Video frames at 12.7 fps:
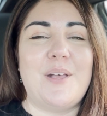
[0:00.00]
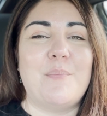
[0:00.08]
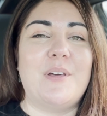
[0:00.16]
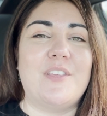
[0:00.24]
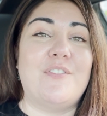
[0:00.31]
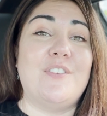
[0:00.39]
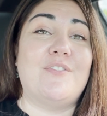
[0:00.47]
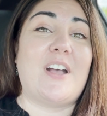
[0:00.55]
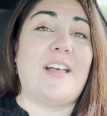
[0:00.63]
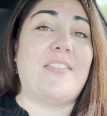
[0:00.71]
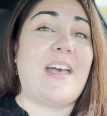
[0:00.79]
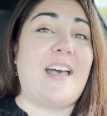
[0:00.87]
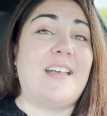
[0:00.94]
But if you've
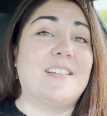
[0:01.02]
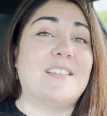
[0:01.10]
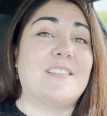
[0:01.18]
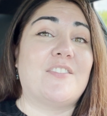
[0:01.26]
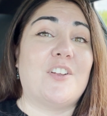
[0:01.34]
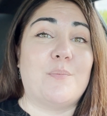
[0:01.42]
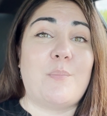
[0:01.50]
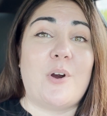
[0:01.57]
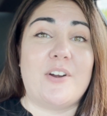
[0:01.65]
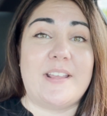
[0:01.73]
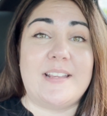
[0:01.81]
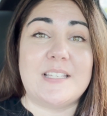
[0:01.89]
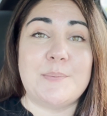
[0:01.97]
got that
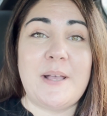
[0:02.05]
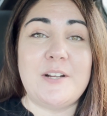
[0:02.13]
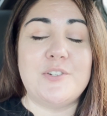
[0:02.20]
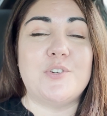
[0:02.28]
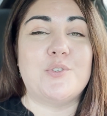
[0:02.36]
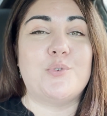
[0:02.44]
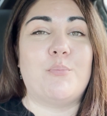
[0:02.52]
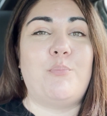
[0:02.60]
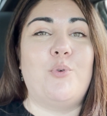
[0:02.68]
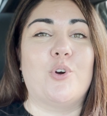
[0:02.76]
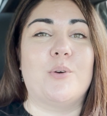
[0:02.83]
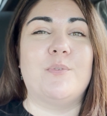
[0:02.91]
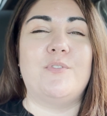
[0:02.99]
third-party inspector's
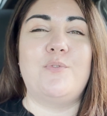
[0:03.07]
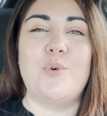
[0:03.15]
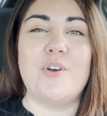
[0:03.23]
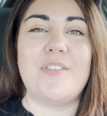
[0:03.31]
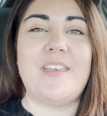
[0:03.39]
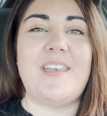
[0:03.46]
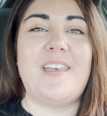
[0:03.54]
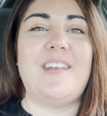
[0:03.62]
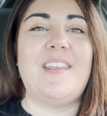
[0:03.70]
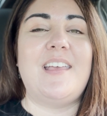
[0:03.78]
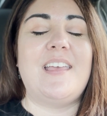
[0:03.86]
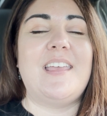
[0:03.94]
report before then,